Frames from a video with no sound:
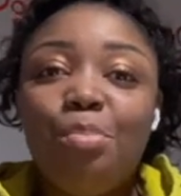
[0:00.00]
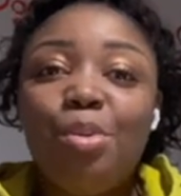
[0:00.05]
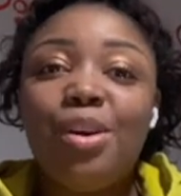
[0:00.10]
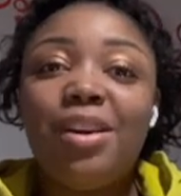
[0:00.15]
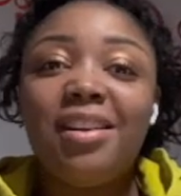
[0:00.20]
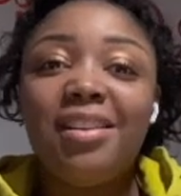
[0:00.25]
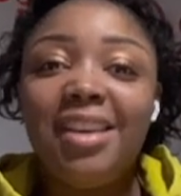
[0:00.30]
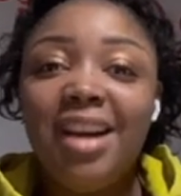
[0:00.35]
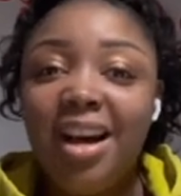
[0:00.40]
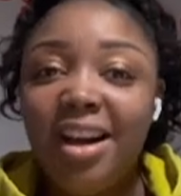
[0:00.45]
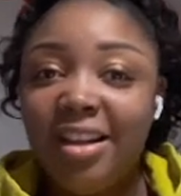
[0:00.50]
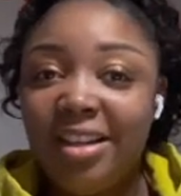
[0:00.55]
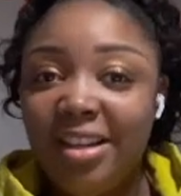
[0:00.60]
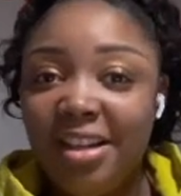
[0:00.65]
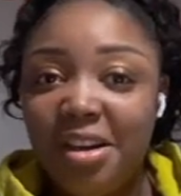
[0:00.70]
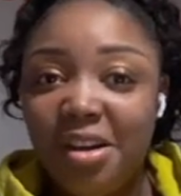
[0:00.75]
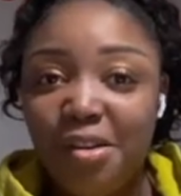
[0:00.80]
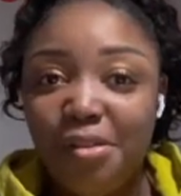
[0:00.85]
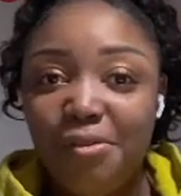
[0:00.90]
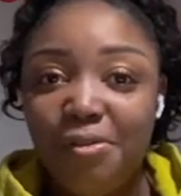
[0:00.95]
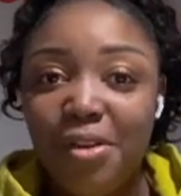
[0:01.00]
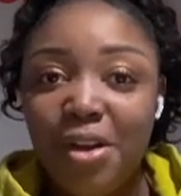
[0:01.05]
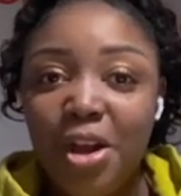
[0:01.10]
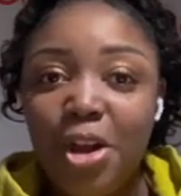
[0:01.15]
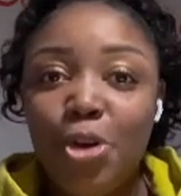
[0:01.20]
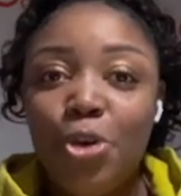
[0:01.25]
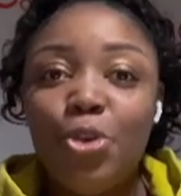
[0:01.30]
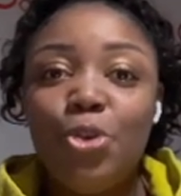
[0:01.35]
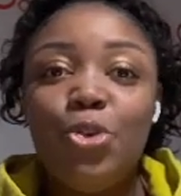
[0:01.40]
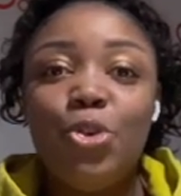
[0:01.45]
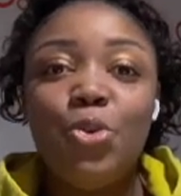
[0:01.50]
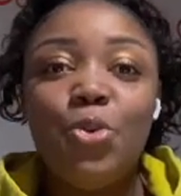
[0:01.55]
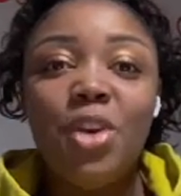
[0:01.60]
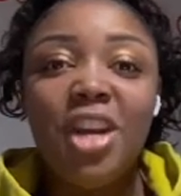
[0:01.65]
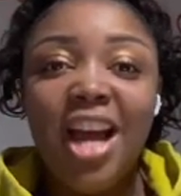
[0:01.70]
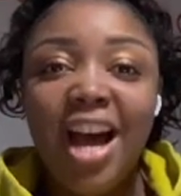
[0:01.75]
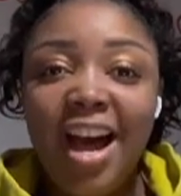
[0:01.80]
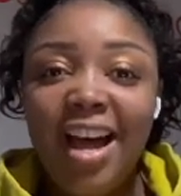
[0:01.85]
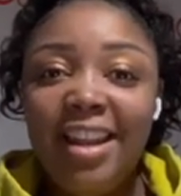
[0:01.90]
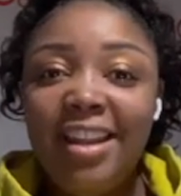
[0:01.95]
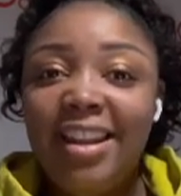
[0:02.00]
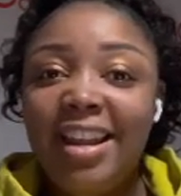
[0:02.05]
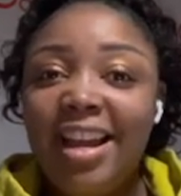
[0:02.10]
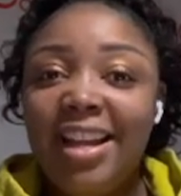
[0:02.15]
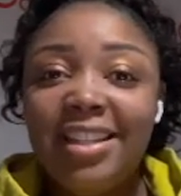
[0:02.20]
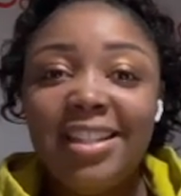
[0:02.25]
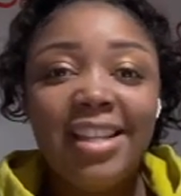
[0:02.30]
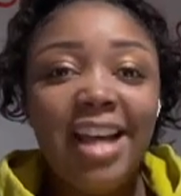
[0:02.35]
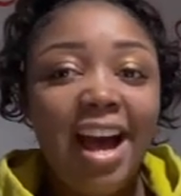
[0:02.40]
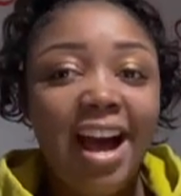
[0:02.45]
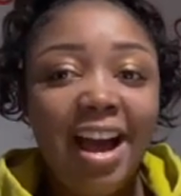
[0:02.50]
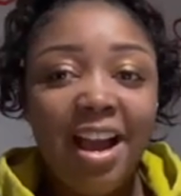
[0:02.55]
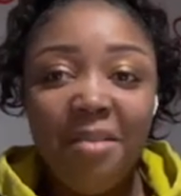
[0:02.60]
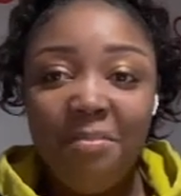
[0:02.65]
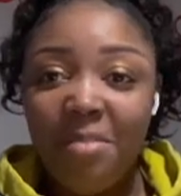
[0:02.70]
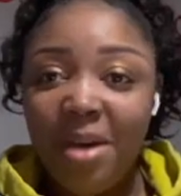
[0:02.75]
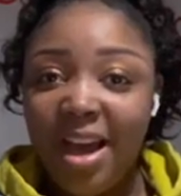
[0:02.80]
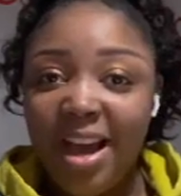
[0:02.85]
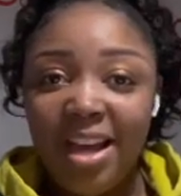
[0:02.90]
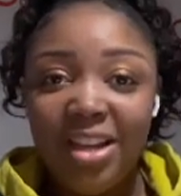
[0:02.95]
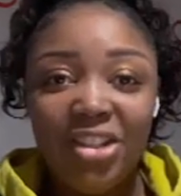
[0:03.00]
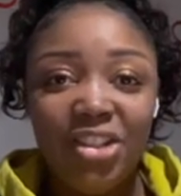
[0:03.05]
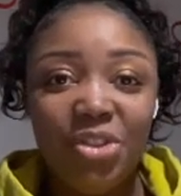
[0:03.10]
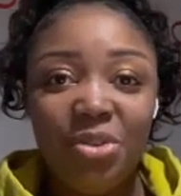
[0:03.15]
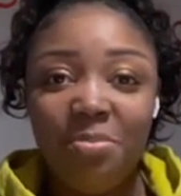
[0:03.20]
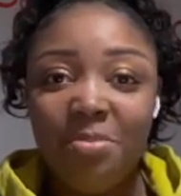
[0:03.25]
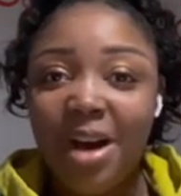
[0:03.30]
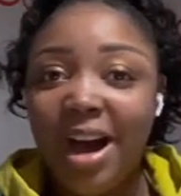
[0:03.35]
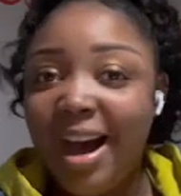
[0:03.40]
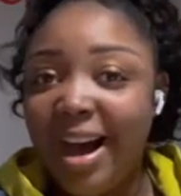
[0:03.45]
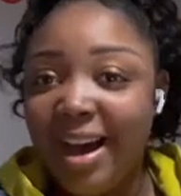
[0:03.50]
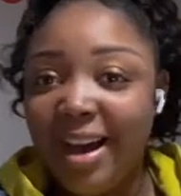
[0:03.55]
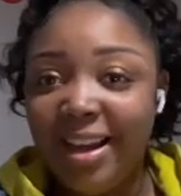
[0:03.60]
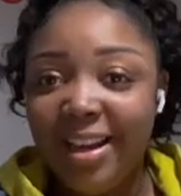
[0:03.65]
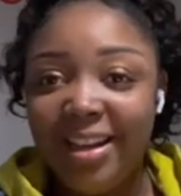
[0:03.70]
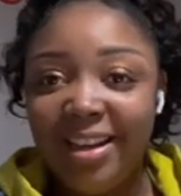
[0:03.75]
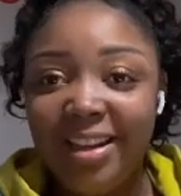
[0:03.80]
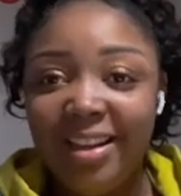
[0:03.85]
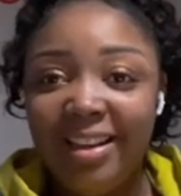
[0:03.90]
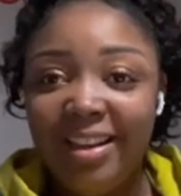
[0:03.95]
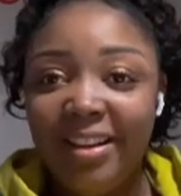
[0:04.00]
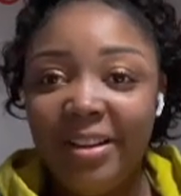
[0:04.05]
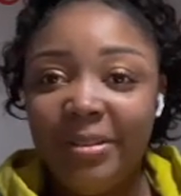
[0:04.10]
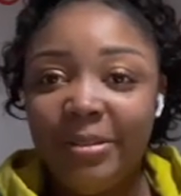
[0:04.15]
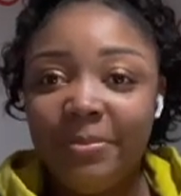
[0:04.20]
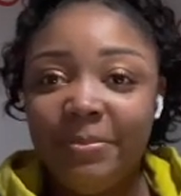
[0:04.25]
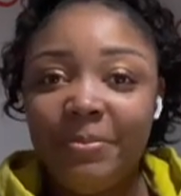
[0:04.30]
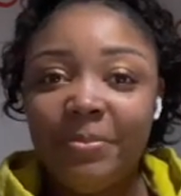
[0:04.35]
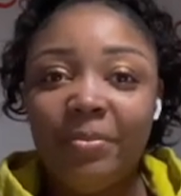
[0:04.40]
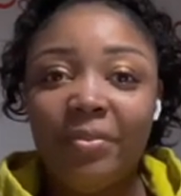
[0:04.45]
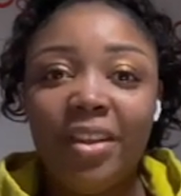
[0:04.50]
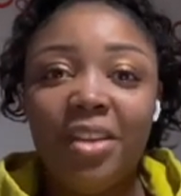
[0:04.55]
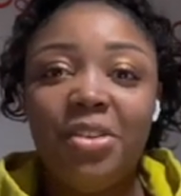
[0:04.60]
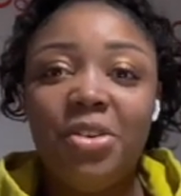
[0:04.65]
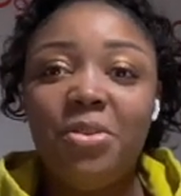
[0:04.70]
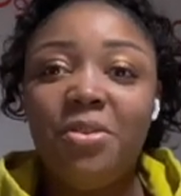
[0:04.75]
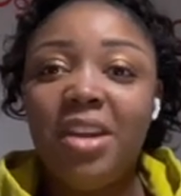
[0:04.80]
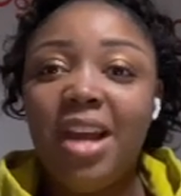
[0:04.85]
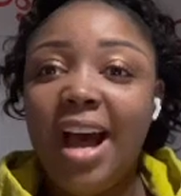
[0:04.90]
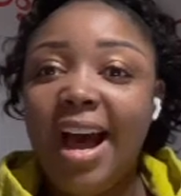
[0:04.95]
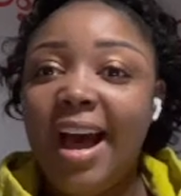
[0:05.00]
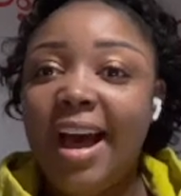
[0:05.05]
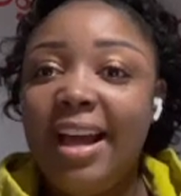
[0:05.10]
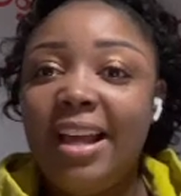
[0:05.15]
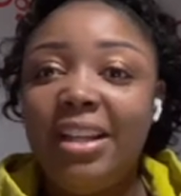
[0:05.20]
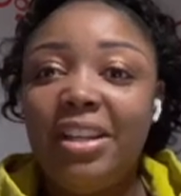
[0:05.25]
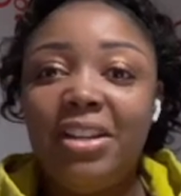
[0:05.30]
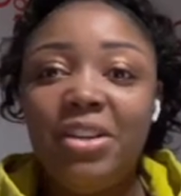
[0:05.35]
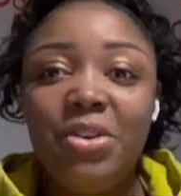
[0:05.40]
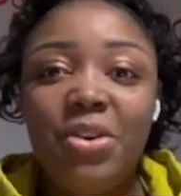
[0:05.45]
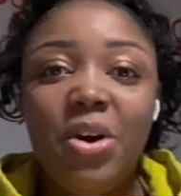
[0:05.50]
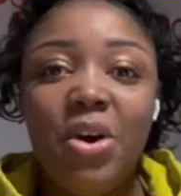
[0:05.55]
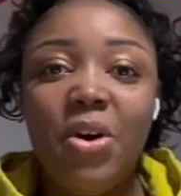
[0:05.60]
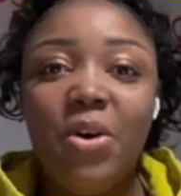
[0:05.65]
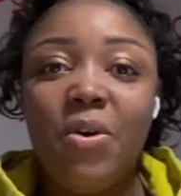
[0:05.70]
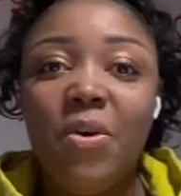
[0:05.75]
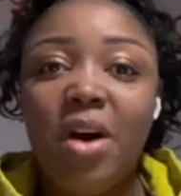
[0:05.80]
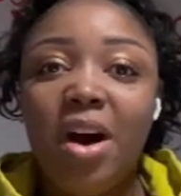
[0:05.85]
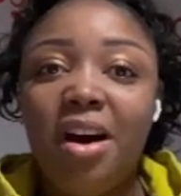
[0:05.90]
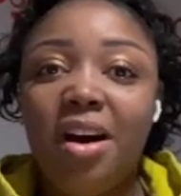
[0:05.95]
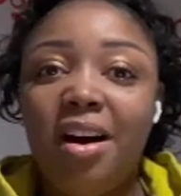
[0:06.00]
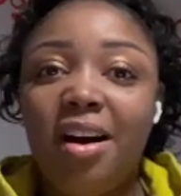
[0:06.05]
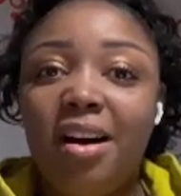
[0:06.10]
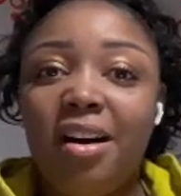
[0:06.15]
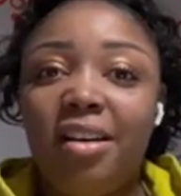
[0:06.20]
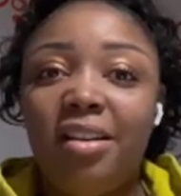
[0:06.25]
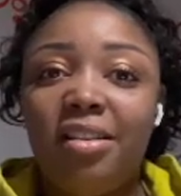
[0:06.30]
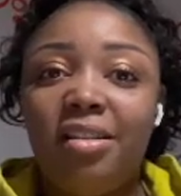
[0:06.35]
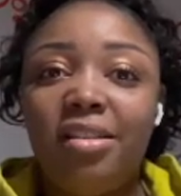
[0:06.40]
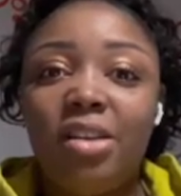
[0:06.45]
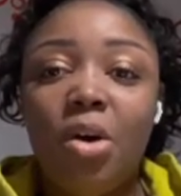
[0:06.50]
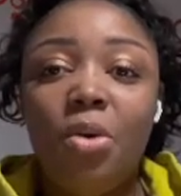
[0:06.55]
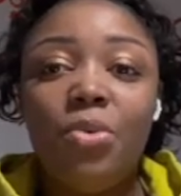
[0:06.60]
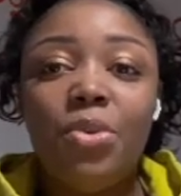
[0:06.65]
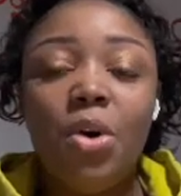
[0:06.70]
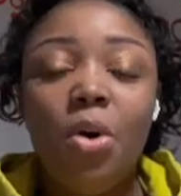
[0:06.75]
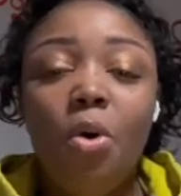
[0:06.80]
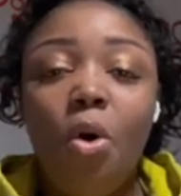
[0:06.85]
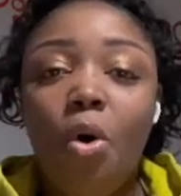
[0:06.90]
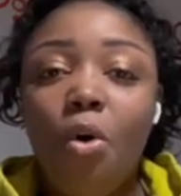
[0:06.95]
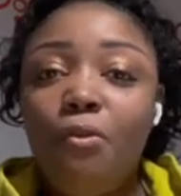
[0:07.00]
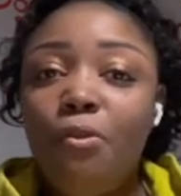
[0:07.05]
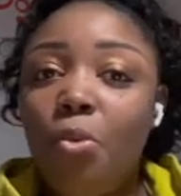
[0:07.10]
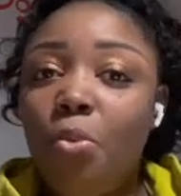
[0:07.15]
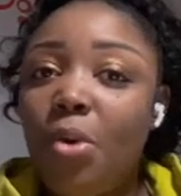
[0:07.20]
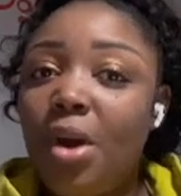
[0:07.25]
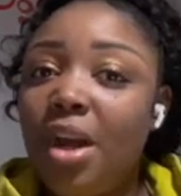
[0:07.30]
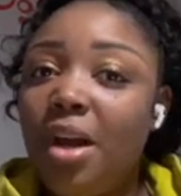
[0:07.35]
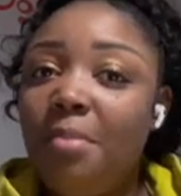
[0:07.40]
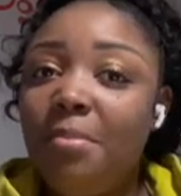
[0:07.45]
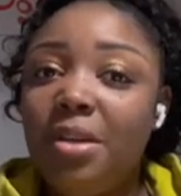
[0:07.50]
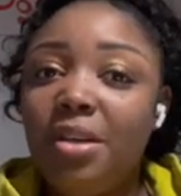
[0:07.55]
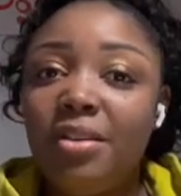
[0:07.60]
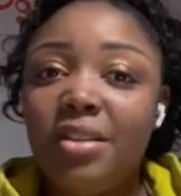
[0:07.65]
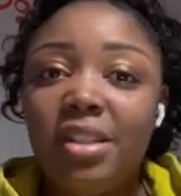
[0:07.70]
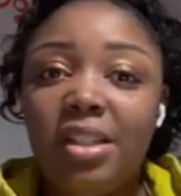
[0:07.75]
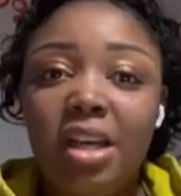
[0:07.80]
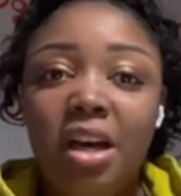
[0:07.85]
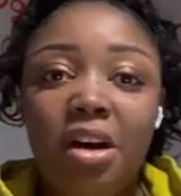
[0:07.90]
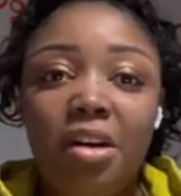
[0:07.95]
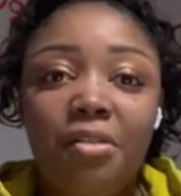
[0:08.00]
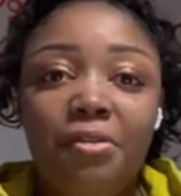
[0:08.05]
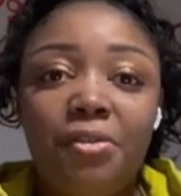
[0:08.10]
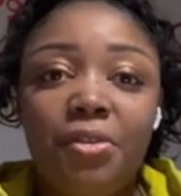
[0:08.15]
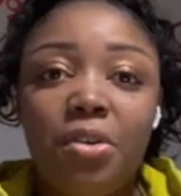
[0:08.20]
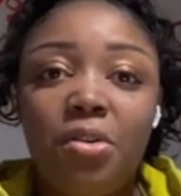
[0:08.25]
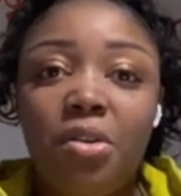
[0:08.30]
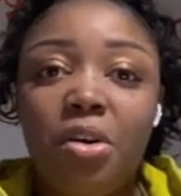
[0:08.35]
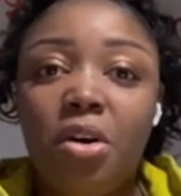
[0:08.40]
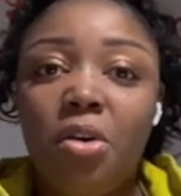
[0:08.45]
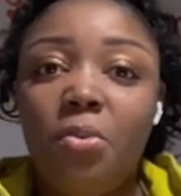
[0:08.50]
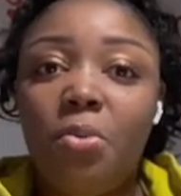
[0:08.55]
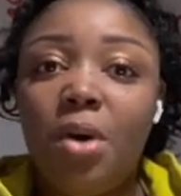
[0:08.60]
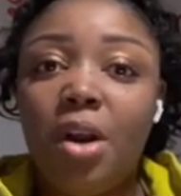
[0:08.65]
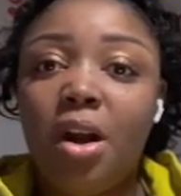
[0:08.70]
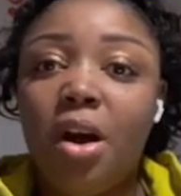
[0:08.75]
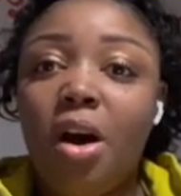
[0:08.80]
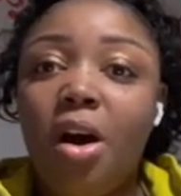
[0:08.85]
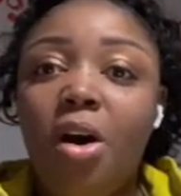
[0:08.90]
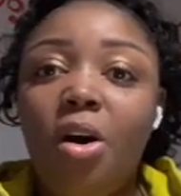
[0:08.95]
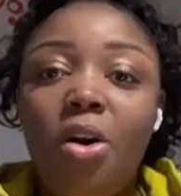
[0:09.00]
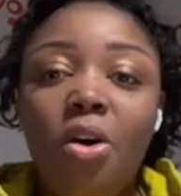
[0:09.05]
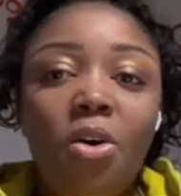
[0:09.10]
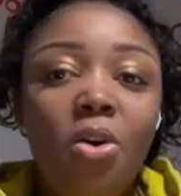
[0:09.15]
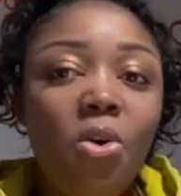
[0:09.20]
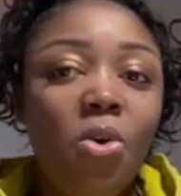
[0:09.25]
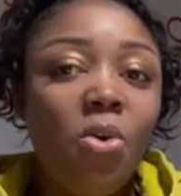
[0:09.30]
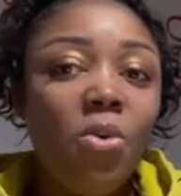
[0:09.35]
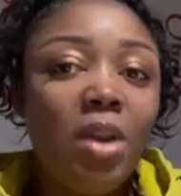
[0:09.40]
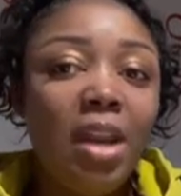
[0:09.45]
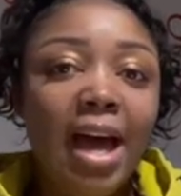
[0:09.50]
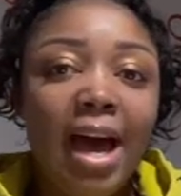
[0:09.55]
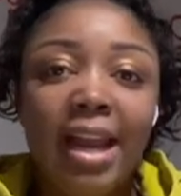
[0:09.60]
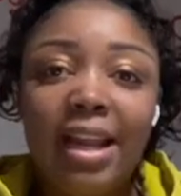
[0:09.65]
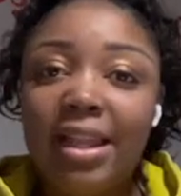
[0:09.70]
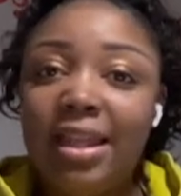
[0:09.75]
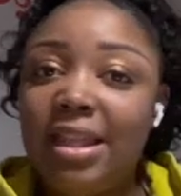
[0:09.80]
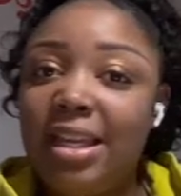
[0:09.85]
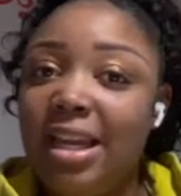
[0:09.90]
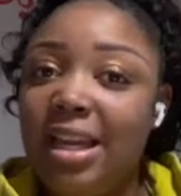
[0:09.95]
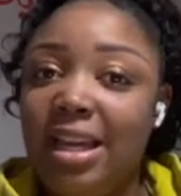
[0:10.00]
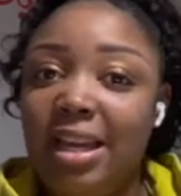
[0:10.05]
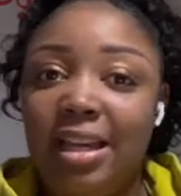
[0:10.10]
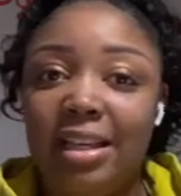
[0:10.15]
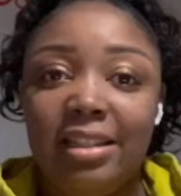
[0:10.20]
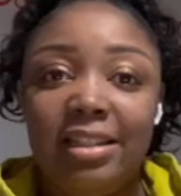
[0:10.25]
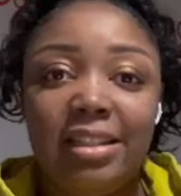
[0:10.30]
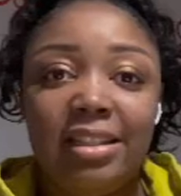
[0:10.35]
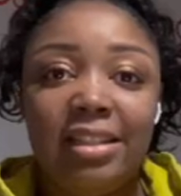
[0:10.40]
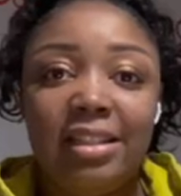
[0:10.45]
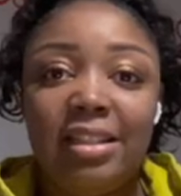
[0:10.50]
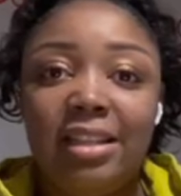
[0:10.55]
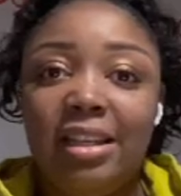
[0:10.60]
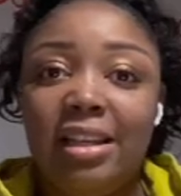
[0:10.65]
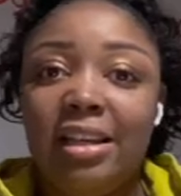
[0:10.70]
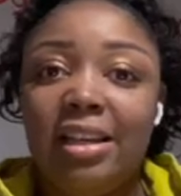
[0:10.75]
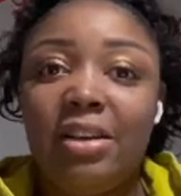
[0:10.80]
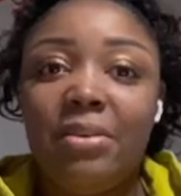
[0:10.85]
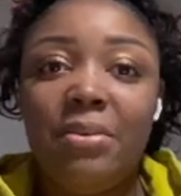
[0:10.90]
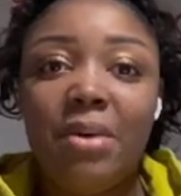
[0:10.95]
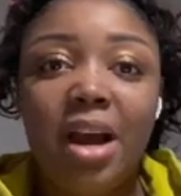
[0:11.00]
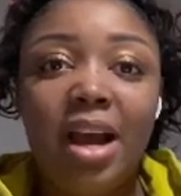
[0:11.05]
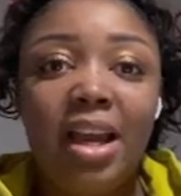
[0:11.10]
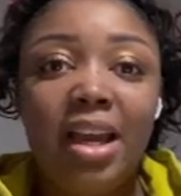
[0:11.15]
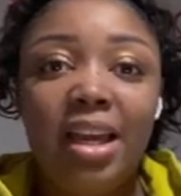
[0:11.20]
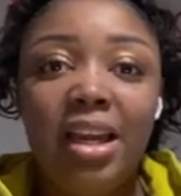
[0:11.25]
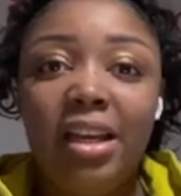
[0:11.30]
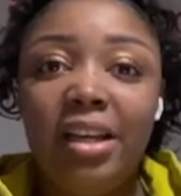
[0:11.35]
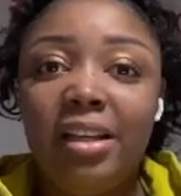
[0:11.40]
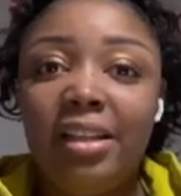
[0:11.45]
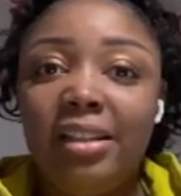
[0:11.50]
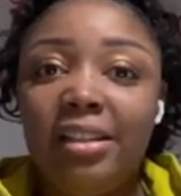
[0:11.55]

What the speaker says: productive. Do not let time pass you by. Do not, don't overwhelm yourself, with a whole lot of things, right?